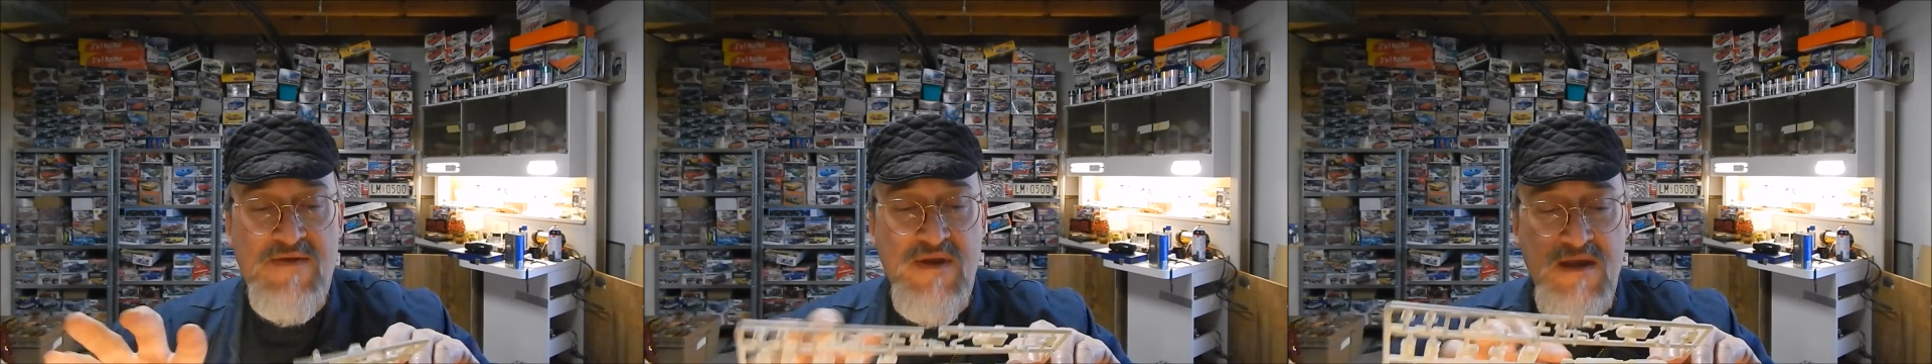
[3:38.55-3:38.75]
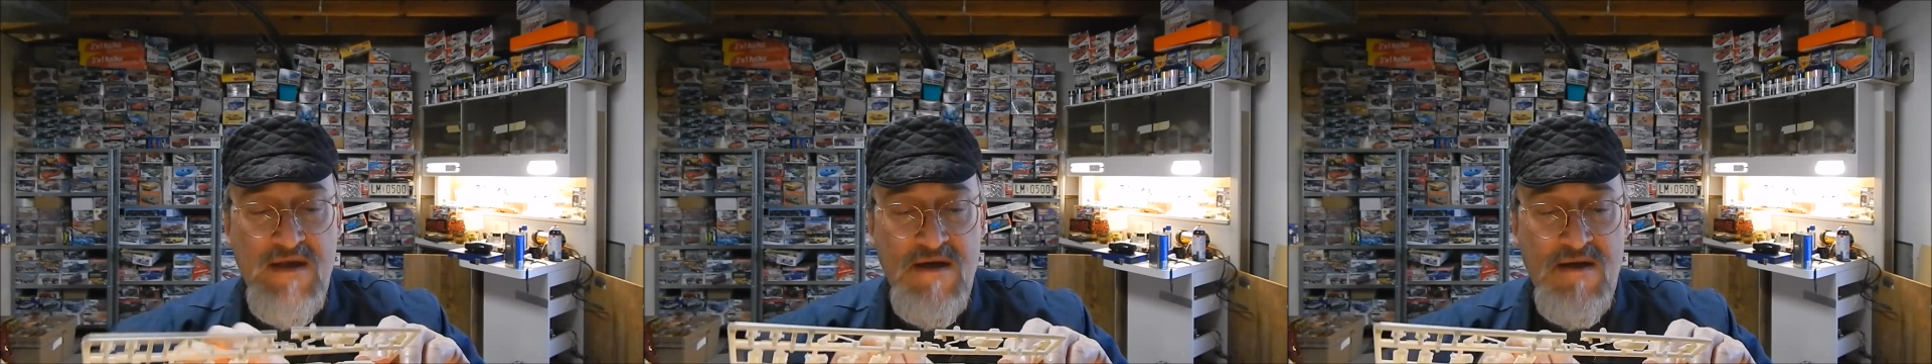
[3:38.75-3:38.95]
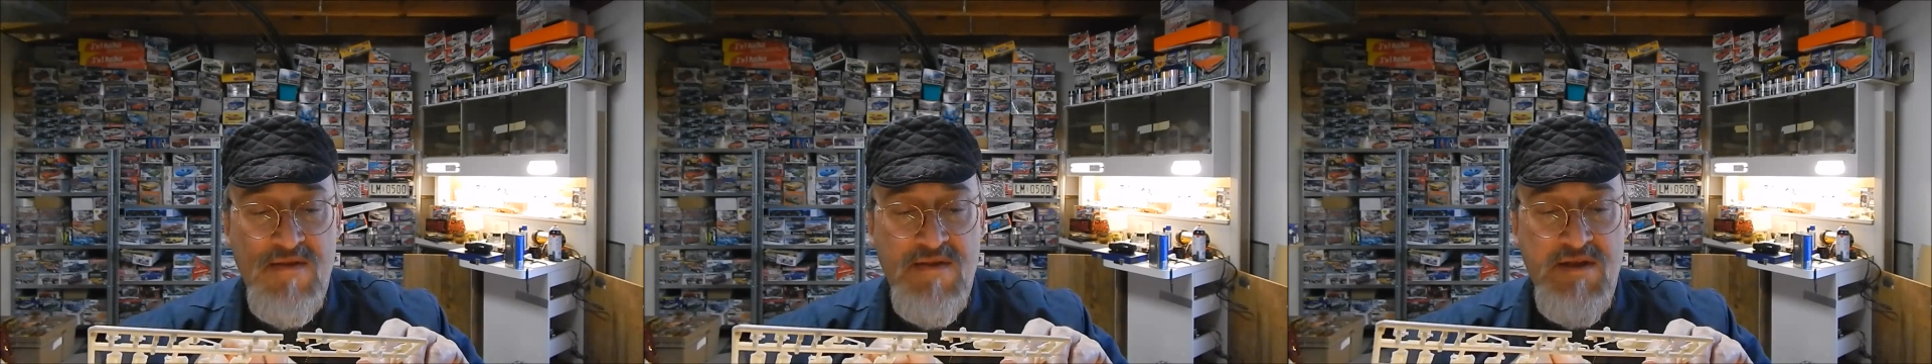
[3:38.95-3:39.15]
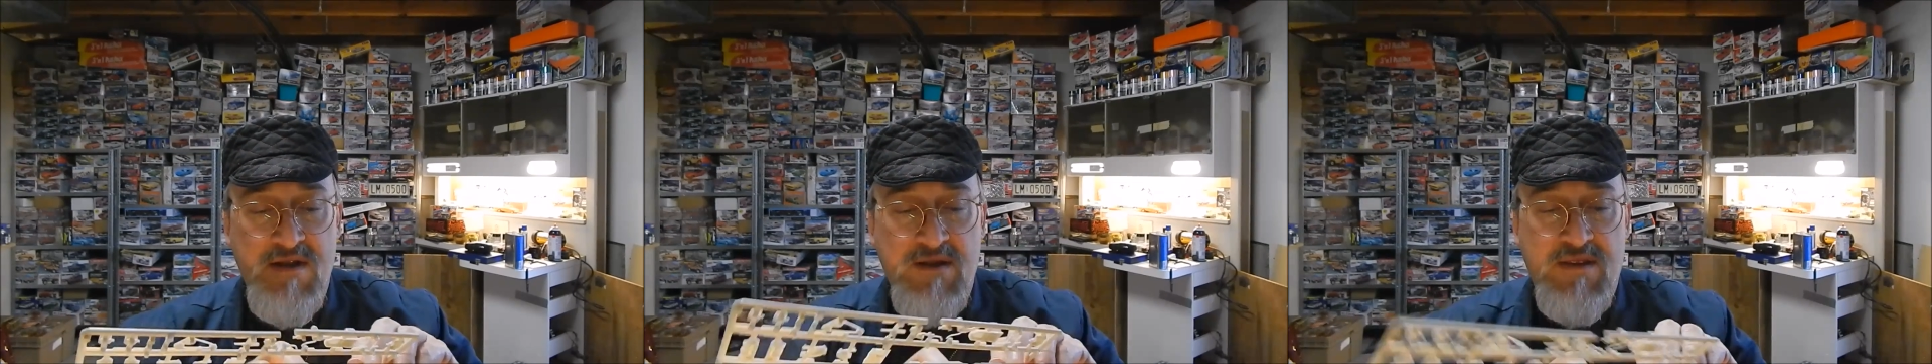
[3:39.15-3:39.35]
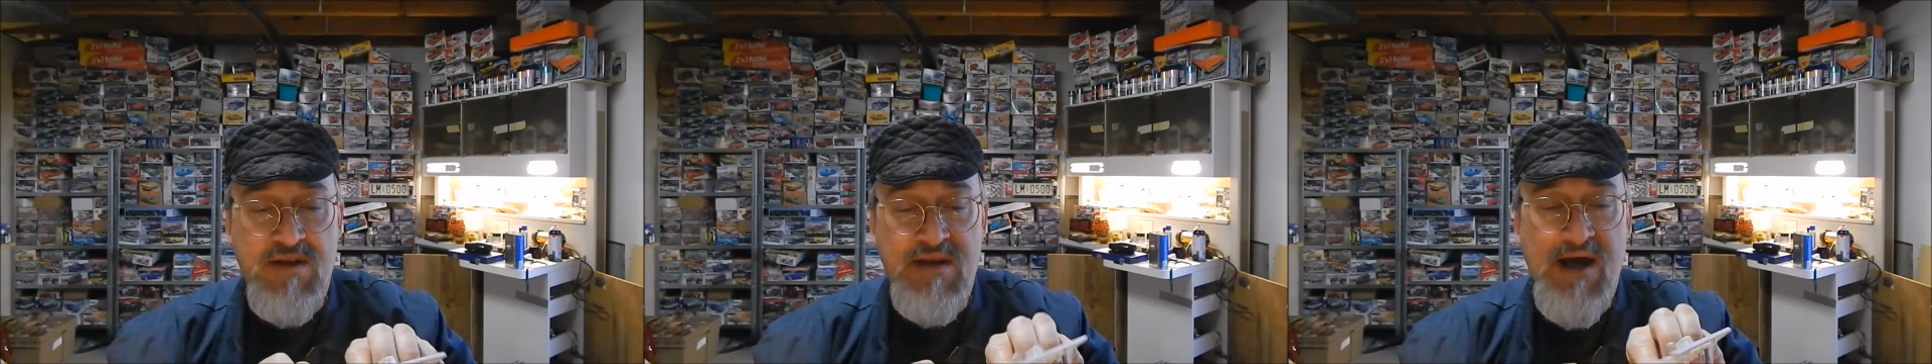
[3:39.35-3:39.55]

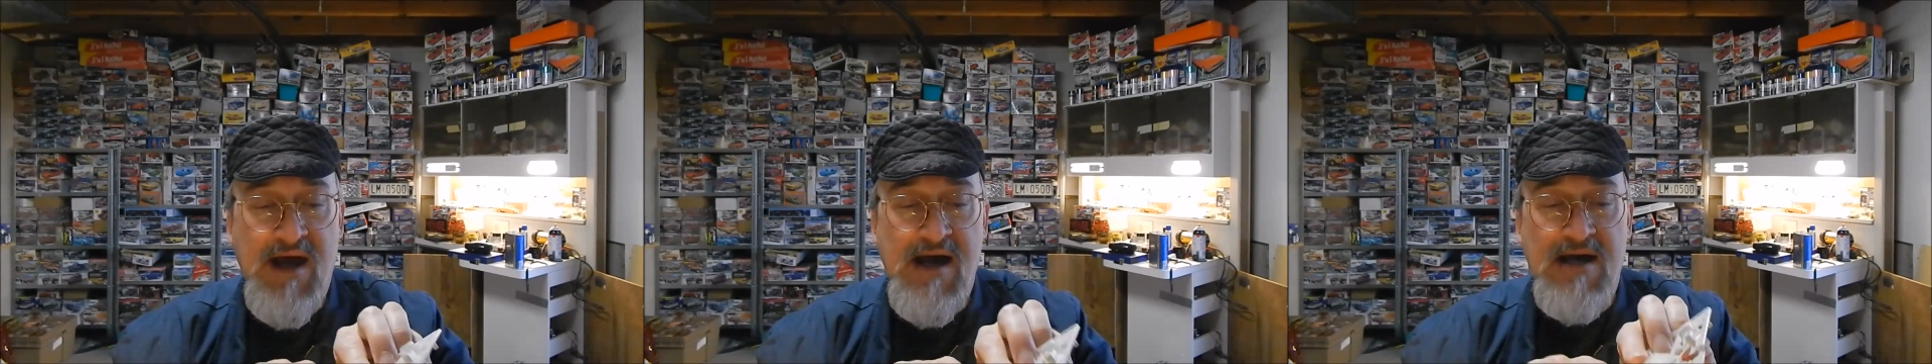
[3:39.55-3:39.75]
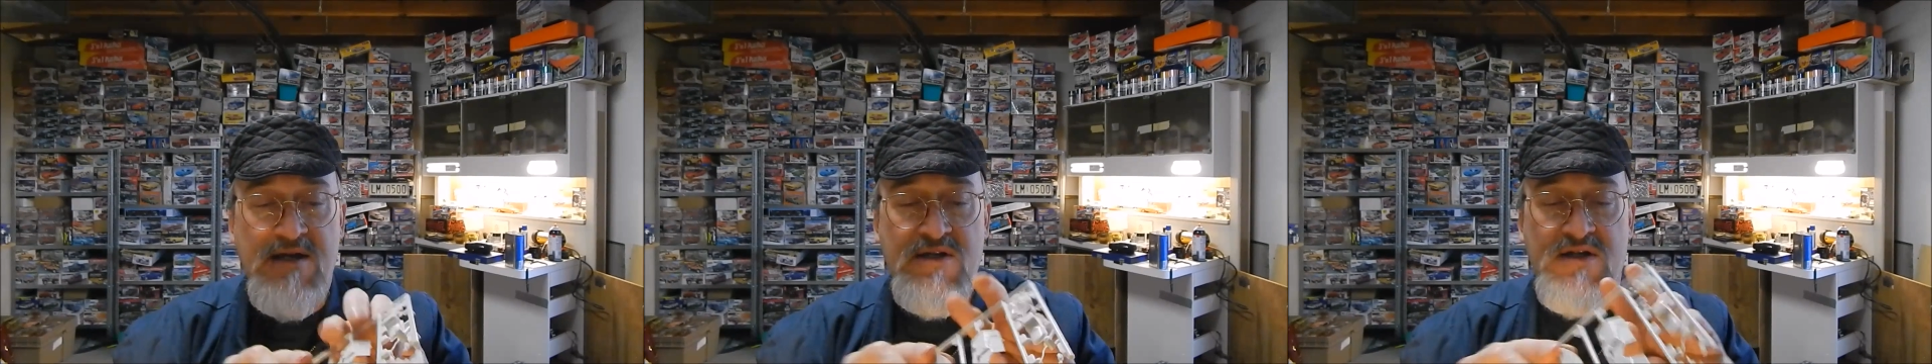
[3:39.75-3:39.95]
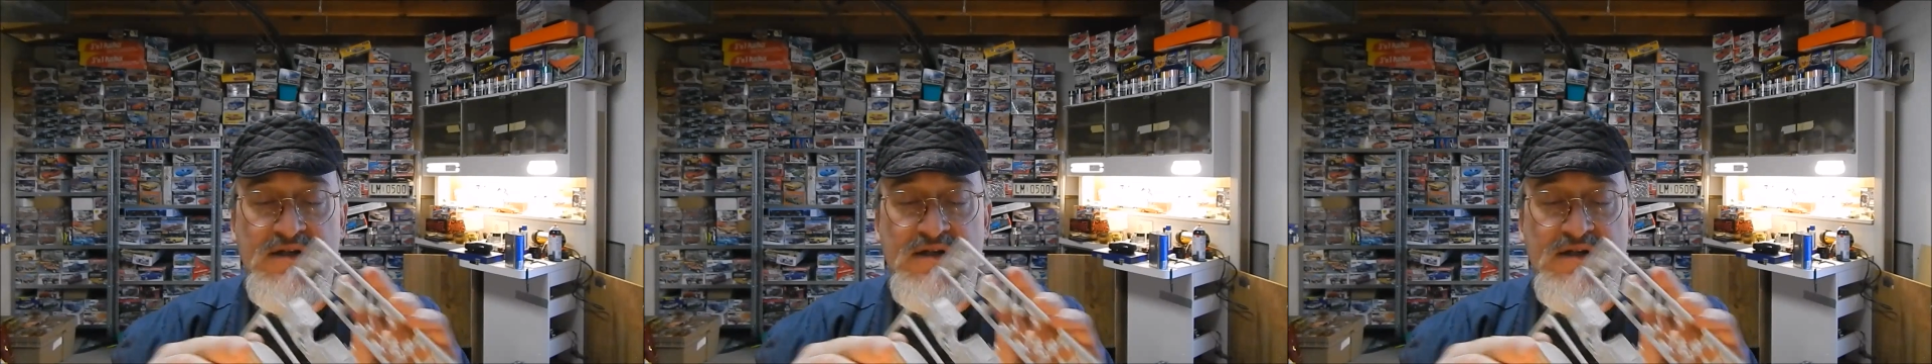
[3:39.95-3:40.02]
the dash